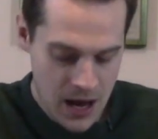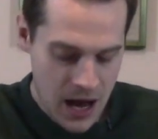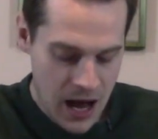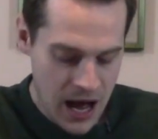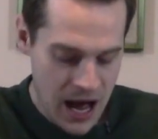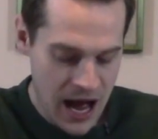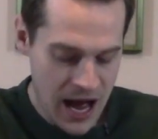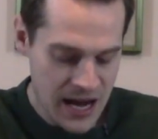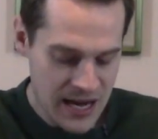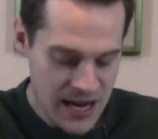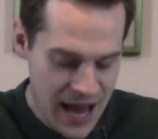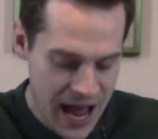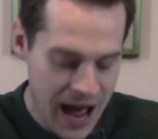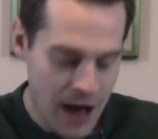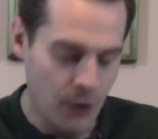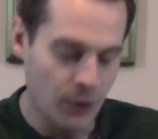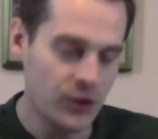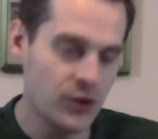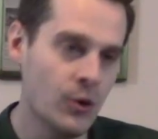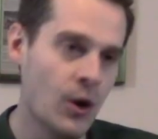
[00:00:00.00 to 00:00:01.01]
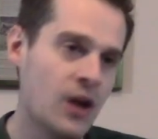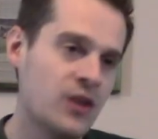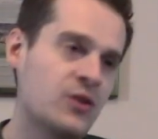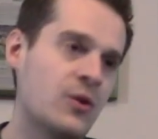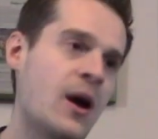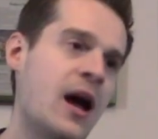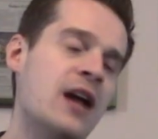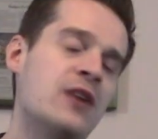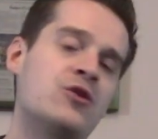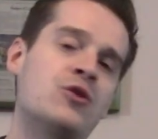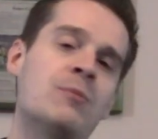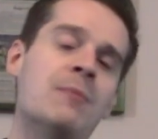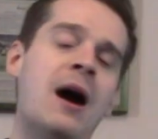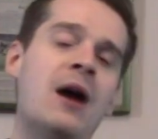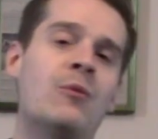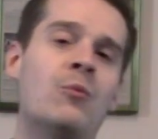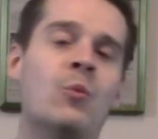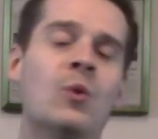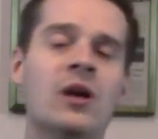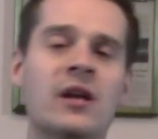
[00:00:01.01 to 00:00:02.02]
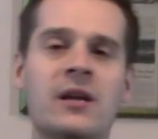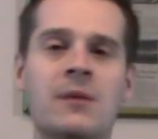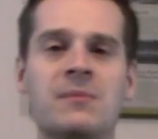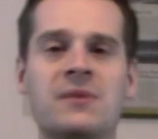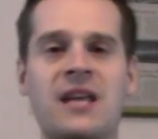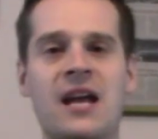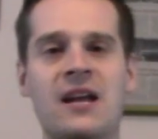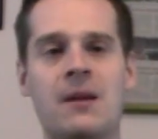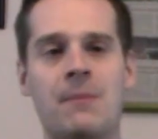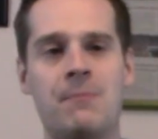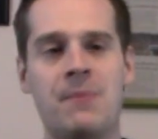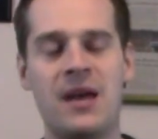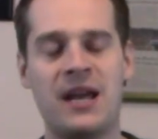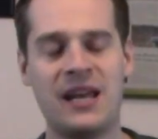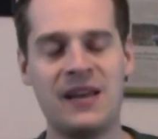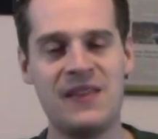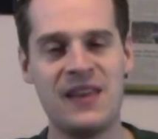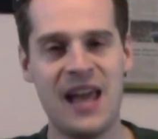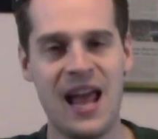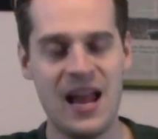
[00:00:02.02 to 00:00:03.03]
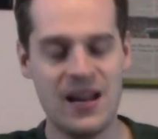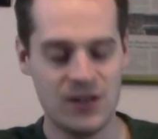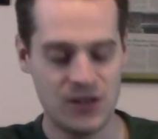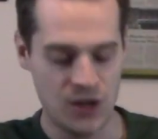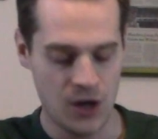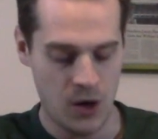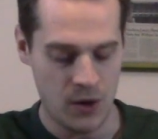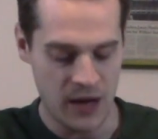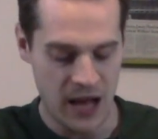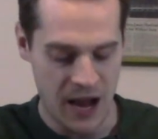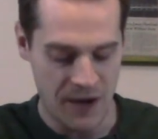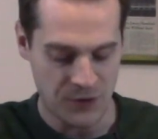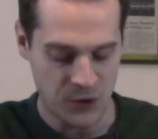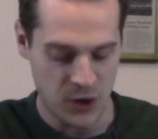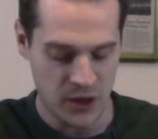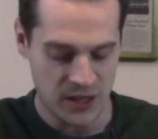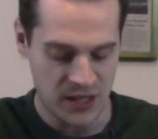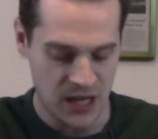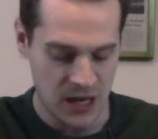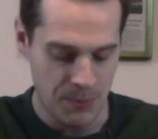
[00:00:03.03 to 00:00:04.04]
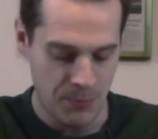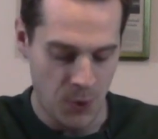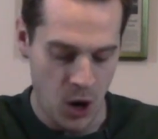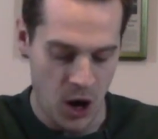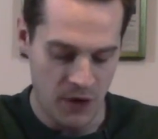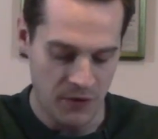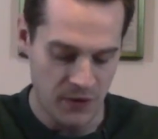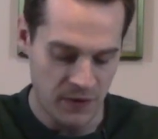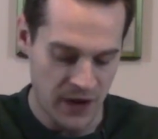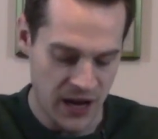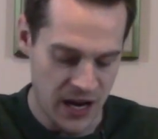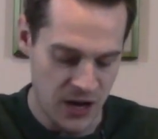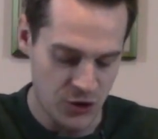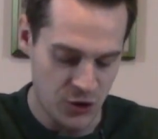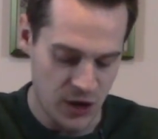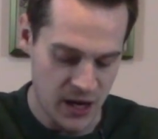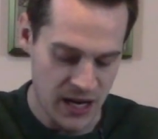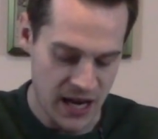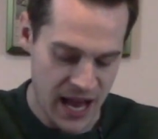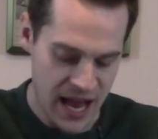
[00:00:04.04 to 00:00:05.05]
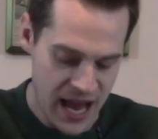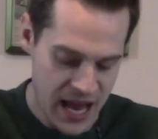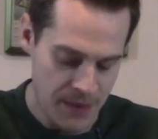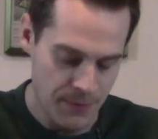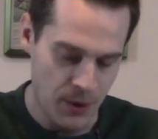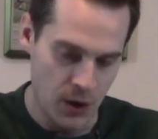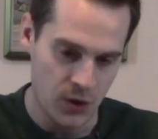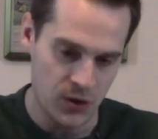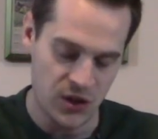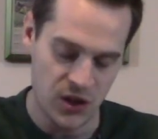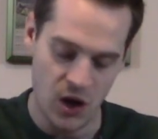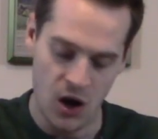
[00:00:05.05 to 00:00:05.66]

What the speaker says: Now, you also had Tremont Williams getting a pick in the end zone after a tip off of Adrian Amos.